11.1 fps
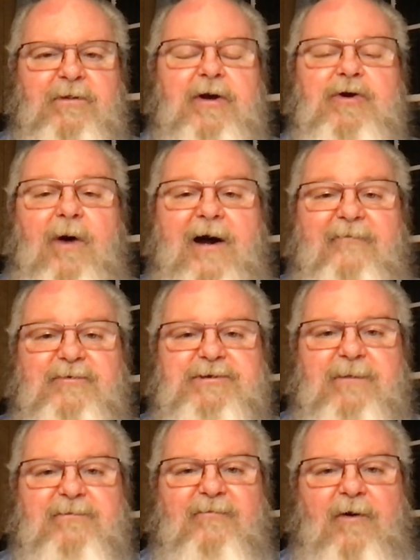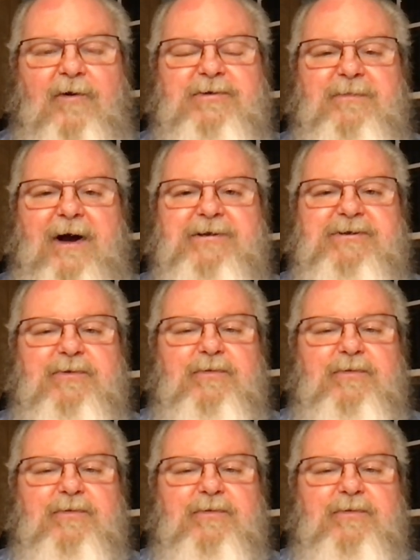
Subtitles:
that you'll have receptive hearts and minds